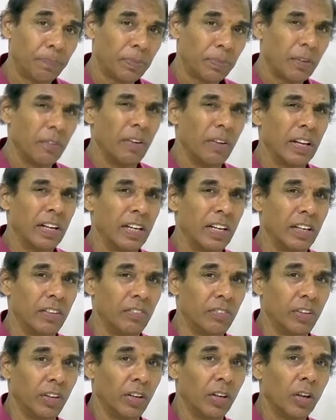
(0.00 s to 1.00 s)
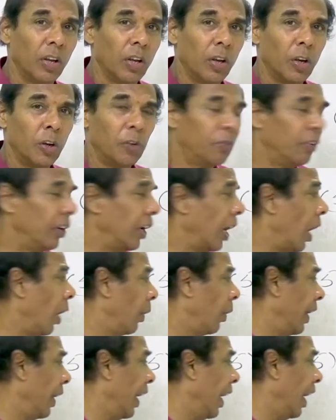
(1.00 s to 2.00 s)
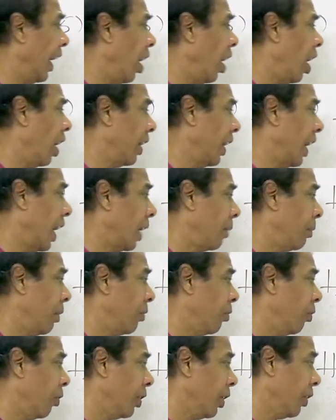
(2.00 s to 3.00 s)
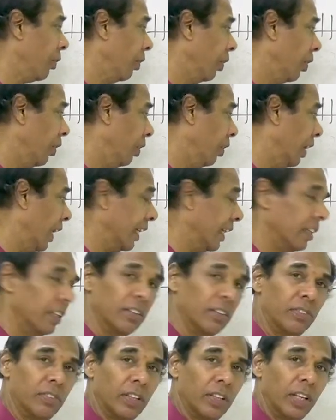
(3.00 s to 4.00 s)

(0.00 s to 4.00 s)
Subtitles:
Very easy. If you have a or an before a word like this,